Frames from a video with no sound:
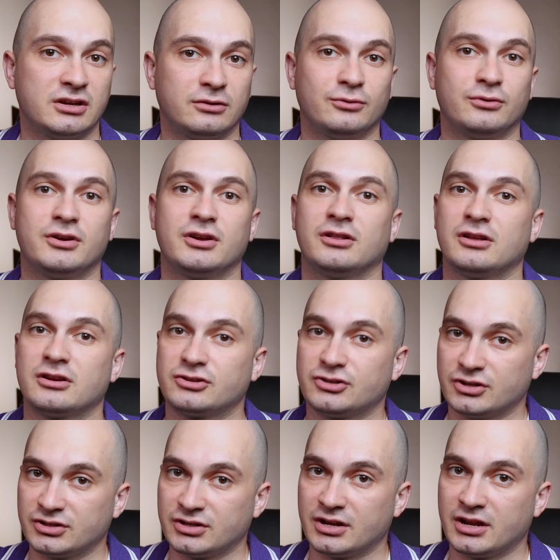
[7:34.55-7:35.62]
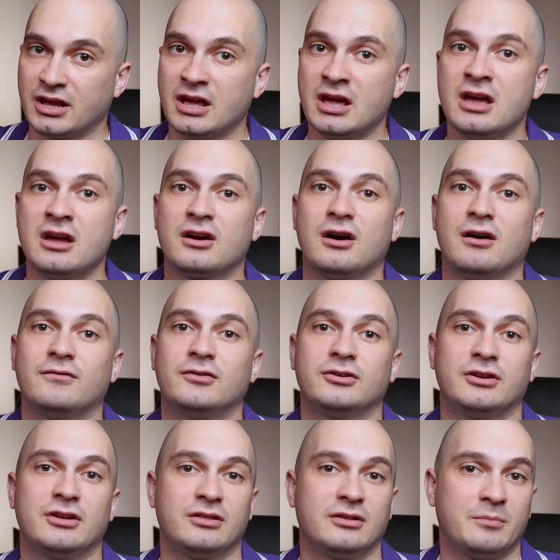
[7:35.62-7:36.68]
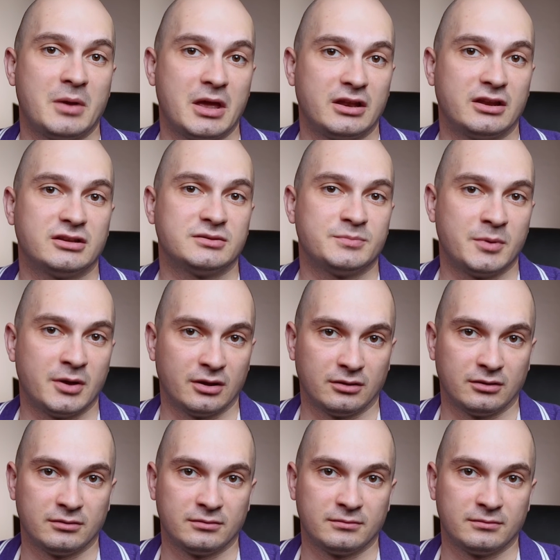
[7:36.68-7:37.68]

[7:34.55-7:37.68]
including electricity covered in the maintenance bill.